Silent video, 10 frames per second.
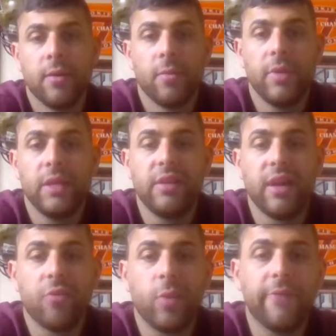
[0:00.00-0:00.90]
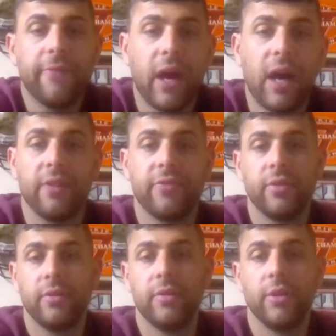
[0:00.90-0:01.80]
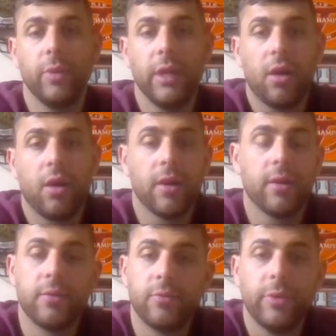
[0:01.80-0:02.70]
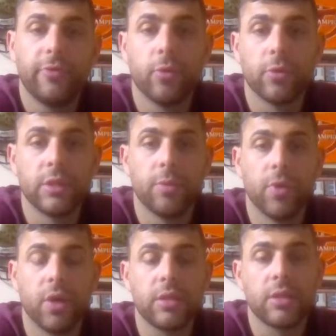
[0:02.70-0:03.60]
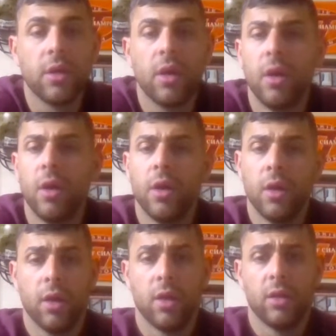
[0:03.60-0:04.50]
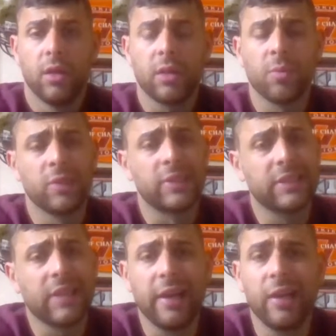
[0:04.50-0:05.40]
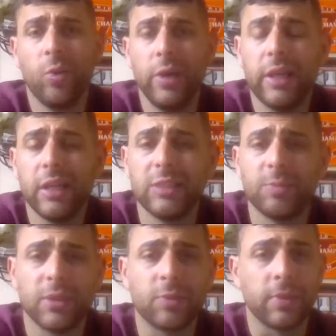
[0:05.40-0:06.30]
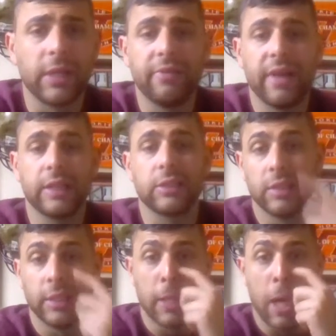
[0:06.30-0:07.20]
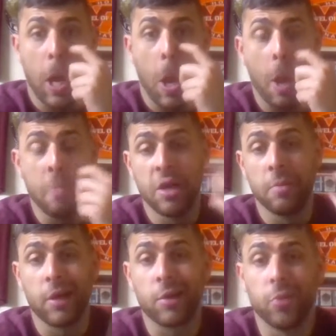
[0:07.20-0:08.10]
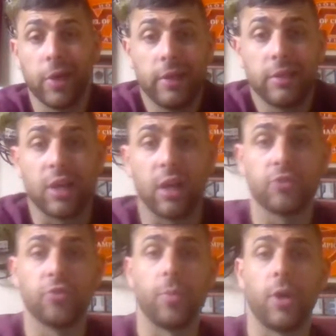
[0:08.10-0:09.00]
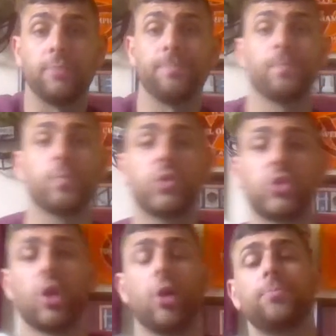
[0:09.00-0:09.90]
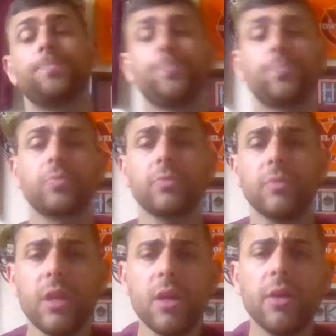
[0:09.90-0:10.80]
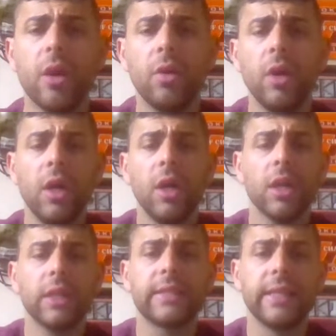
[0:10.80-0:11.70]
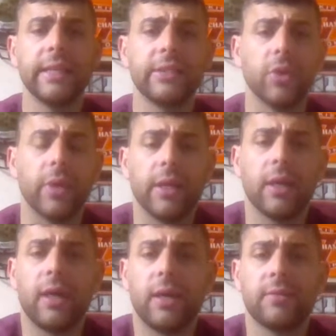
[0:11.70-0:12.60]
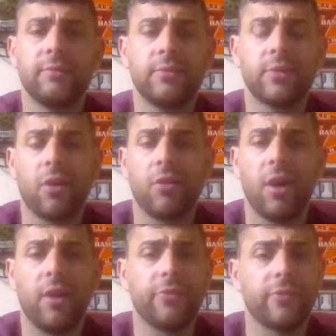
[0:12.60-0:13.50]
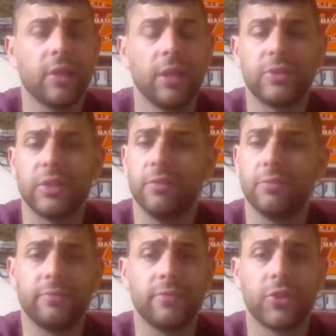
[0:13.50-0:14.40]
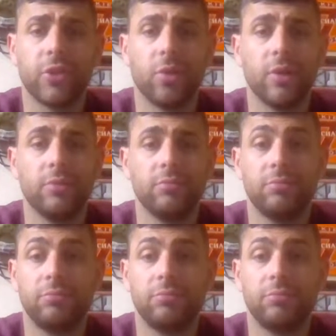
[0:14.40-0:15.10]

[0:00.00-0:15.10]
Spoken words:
BTF Week 5. Here we are. Week 4 is in the books. Not the most exciting of weekends, but there's plenty of action, and I'm not complaining. It's college football. So, let's get into it. Starting off, Clemson showing